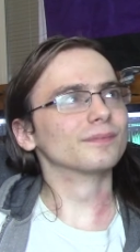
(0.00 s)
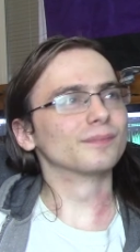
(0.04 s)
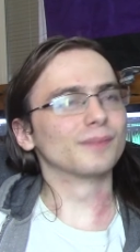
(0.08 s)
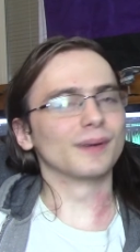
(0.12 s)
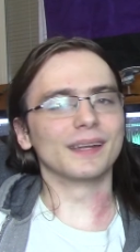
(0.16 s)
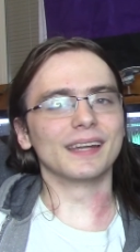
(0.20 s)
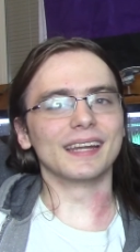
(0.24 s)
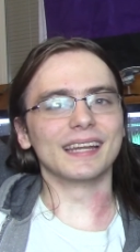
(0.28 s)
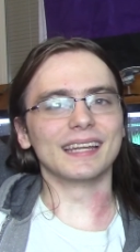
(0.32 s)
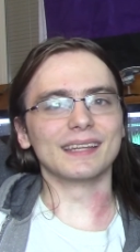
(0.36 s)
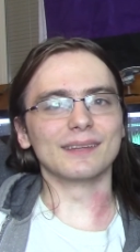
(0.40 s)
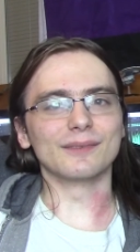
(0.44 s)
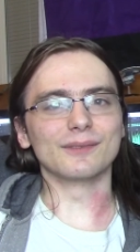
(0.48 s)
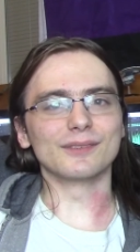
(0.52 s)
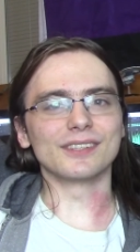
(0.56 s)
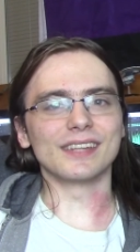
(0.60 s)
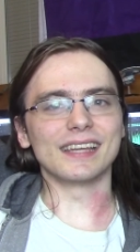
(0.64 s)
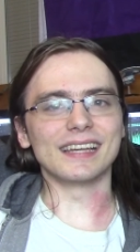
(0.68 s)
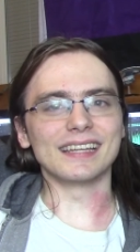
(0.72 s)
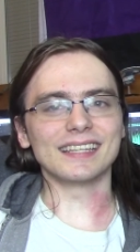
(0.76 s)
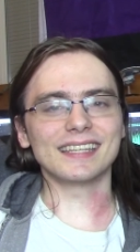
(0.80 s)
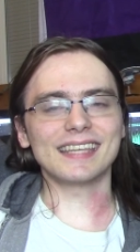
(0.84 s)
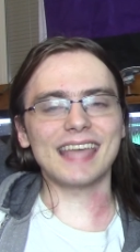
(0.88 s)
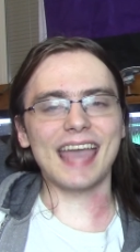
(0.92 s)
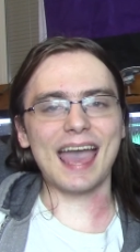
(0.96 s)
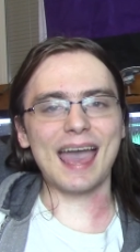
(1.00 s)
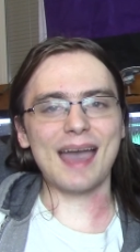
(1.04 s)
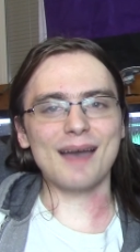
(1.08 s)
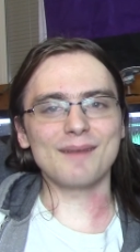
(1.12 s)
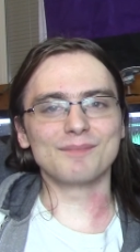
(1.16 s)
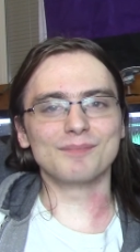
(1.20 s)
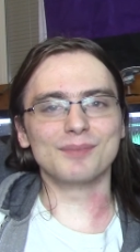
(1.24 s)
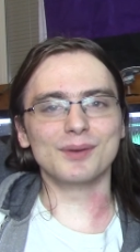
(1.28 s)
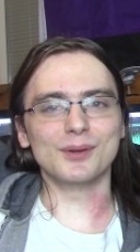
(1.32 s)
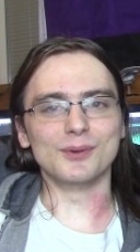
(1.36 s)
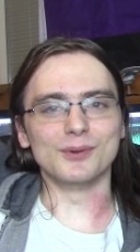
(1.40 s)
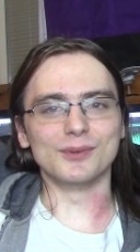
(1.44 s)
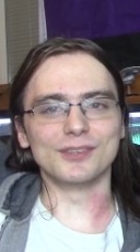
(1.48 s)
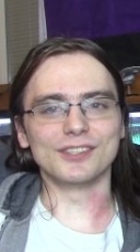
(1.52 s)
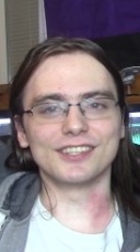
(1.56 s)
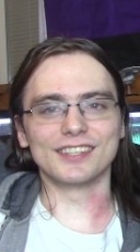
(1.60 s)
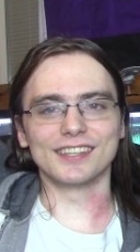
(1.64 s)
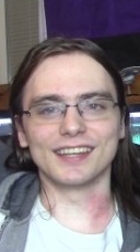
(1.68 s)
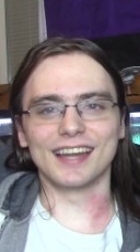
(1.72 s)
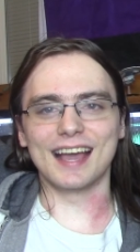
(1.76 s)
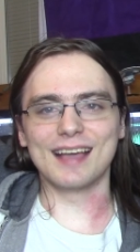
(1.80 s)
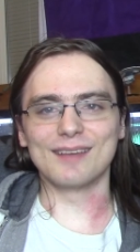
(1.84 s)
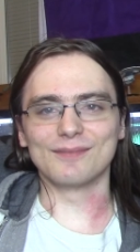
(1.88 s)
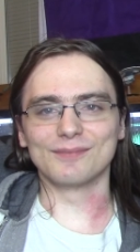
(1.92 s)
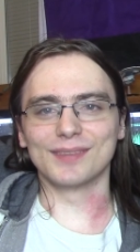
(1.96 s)
But then it was like cat boots,
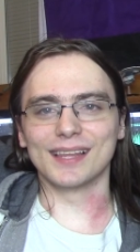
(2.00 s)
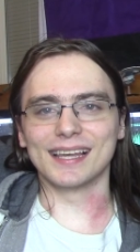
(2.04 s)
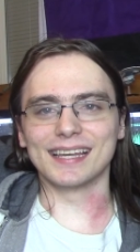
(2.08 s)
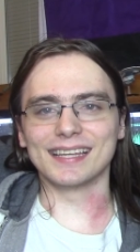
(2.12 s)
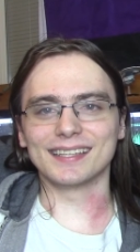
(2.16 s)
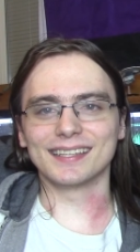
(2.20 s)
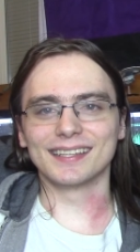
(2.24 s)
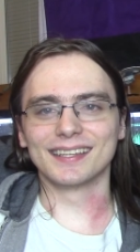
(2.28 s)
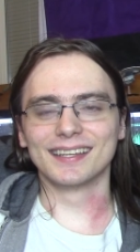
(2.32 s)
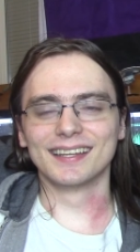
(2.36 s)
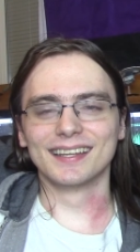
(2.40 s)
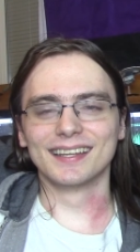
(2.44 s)
and I'm like,